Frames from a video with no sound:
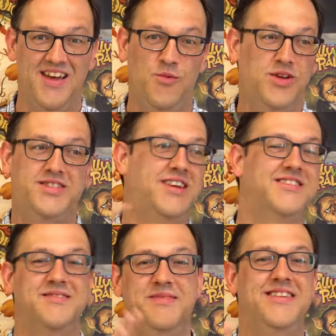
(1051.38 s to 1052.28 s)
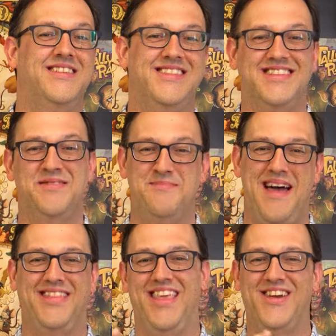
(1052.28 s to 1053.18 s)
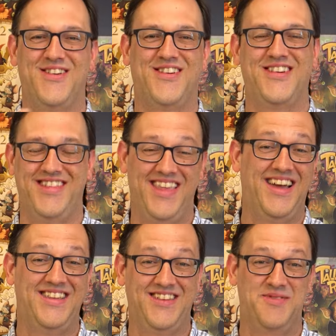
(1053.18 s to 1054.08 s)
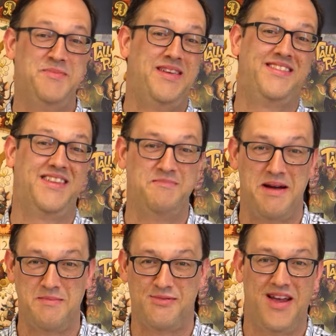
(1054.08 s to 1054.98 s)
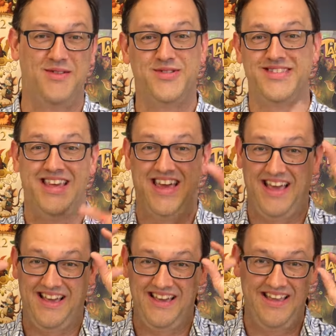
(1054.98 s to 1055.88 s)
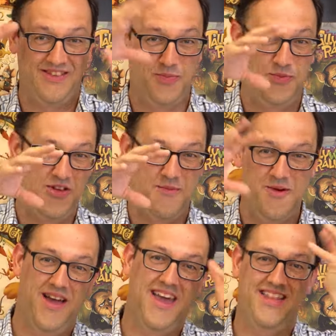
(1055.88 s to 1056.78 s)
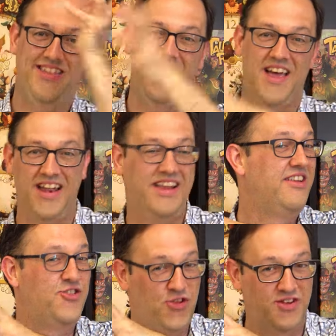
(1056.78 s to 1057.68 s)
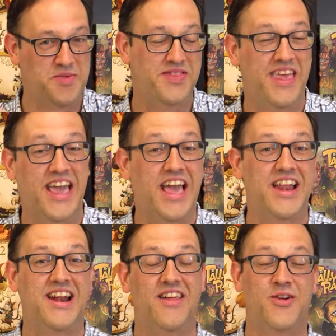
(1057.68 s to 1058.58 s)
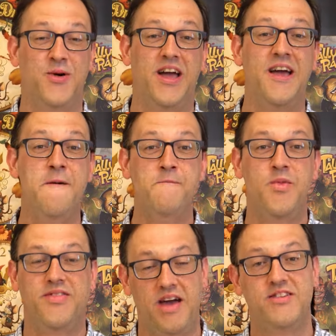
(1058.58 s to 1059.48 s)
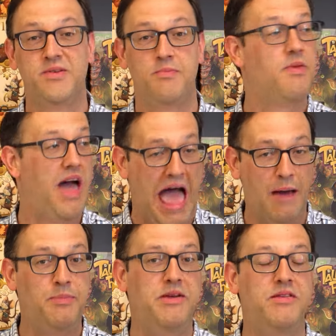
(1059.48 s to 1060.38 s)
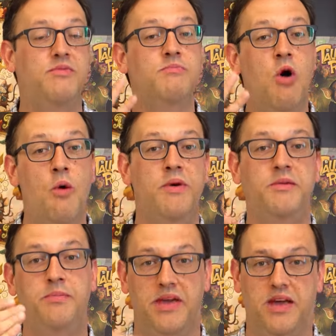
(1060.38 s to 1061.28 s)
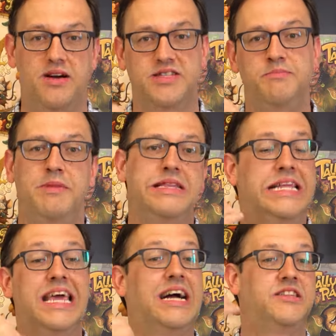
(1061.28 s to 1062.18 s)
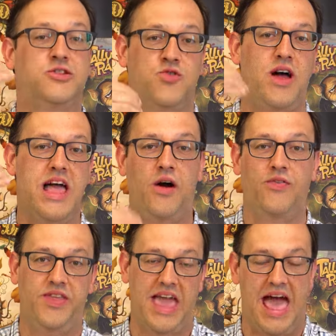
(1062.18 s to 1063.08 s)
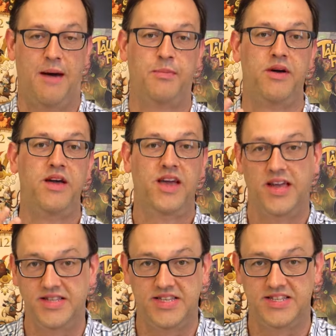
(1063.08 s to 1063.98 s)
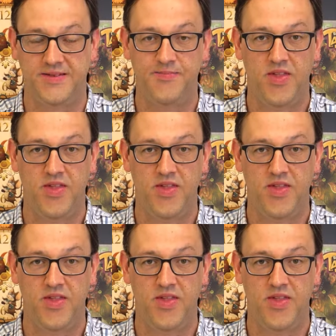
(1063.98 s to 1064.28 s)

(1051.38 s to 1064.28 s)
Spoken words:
Which doesn't mean that that's a bad thing or a good thing. It just means that my brain was thinking in some way and it should have been thinking in another way. And that was a happy moment because it meant that I got to try out the app hint system.